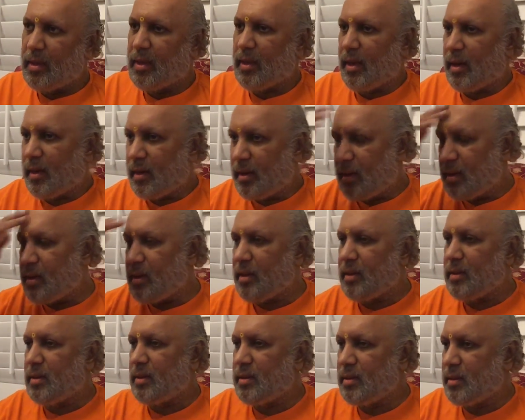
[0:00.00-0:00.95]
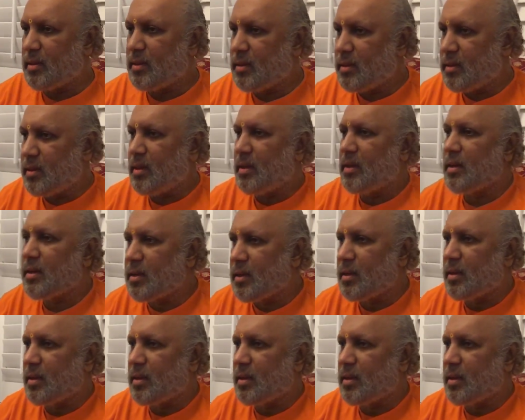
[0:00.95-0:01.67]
Karna hai, kya